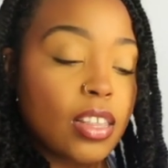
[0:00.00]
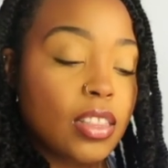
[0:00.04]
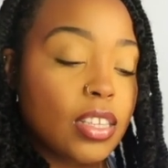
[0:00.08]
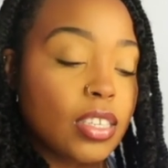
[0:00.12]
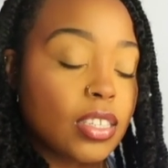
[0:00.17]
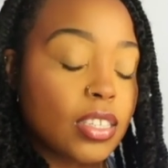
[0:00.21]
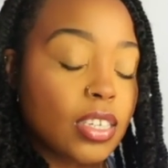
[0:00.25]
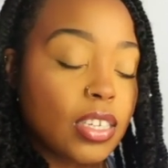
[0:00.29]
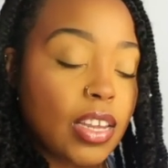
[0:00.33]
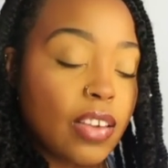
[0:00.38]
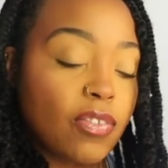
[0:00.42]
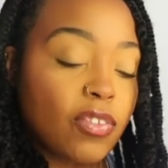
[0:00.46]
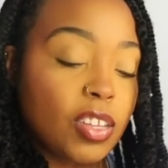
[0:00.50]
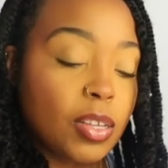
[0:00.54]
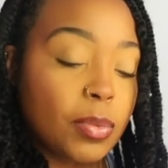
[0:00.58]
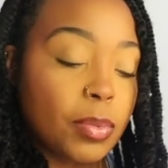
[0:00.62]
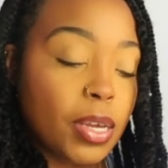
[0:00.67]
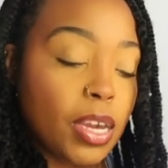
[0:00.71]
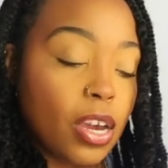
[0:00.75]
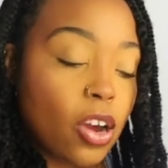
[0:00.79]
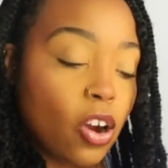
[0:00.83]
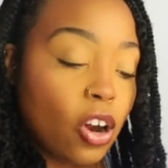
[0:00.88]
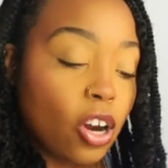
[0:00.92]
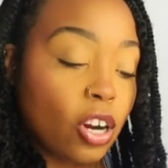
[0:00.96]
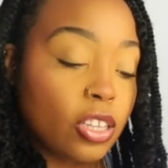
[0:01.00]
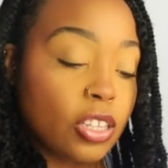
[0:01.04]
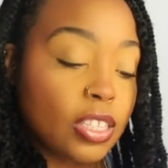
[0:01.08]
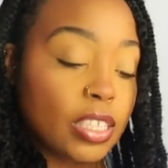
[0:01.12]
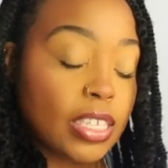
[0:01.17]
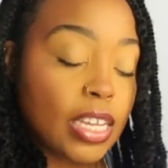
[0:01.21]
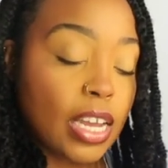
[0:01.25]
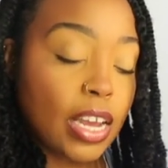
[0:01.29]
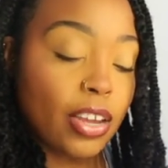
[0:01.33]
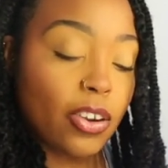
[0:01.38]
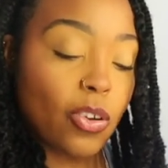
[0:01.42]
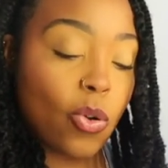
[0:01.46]
This could definitely be an earth
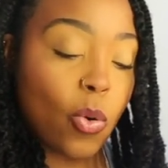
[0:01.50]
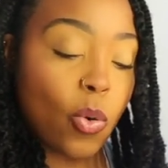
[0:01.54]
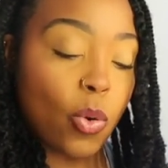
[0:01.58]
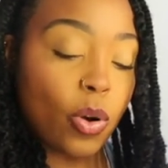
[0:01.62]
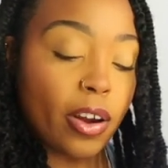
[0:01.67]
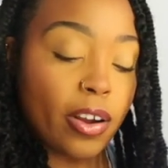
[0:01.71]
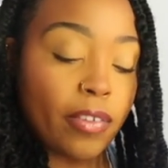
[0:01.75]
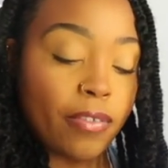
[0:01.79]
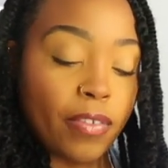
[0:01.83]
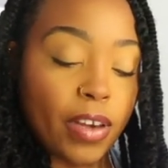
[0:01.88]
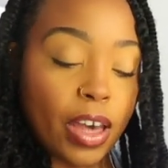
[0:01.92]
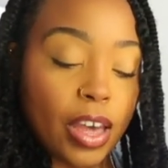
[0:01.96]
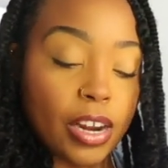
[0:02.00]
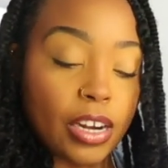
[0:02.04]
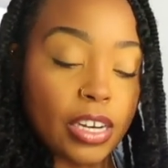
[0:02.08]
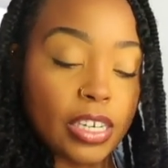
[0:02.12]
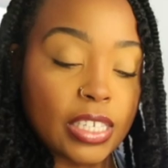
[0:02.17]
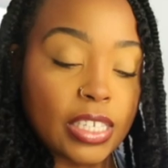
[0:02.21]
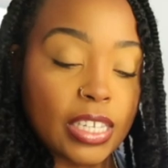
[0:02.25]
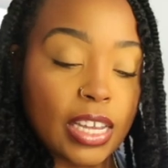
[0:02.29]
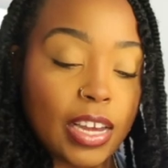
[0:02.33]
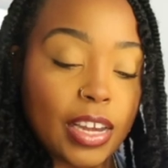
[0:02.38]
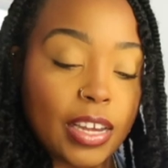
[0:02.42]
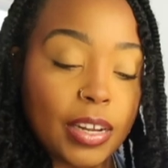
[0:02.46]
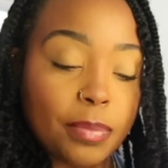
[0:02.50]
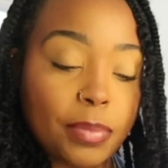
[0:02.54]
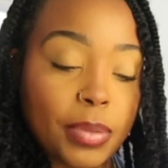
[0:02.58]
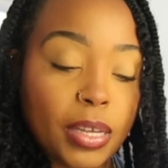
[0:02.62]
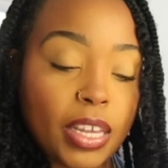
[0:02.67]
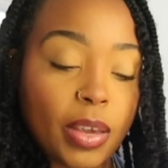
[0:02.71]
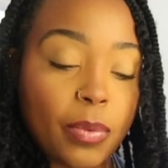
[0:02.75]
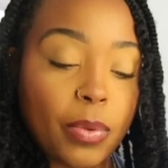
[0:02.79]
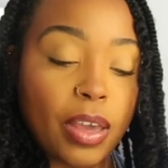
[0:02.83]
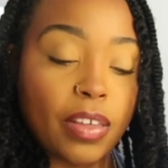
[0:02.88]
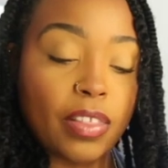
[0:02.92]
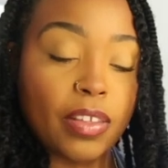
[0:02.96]
sign or a fire sign.
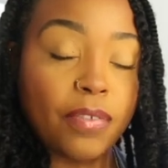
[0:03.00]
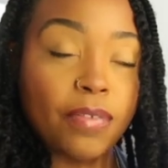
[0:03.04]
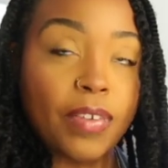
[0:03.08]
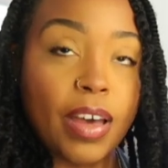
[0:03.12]
But yeah, we have the